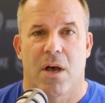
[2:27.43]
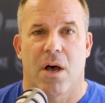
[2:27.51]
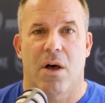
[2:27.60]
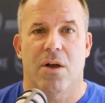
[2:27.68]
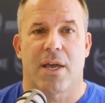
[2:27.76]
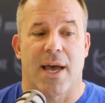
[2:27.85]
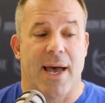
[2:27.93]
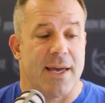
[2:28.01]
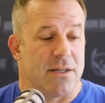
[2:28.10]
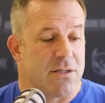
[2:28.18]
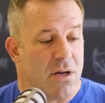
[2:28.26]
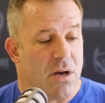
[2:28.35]
Okay,
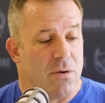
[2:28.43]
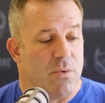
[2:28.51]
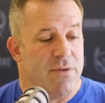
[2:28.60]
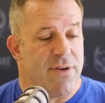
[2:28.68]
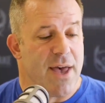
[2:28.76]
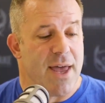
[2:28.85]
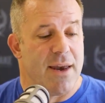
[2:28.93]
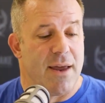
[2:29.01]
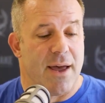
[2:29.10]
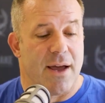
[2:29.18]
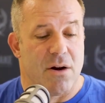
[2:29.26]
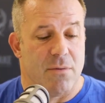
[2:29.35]
so we've had
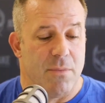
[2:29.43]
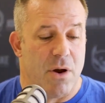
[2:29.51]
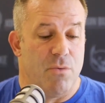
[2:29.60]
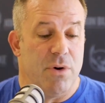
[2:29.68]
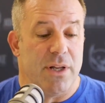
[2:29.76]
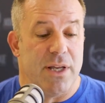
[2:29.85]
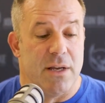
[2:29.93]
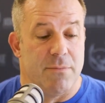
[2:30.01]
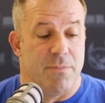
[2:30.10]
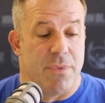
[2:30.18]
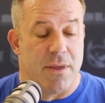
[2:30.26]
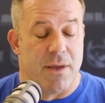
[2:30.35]
a, a really
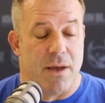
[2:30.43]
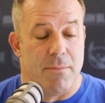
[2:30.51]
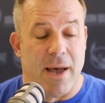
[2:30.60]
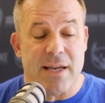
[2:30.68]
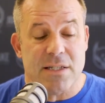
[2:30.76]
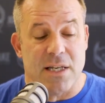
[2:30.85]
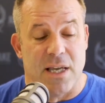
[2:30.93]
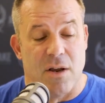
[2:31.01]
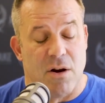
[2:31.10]
amazing year.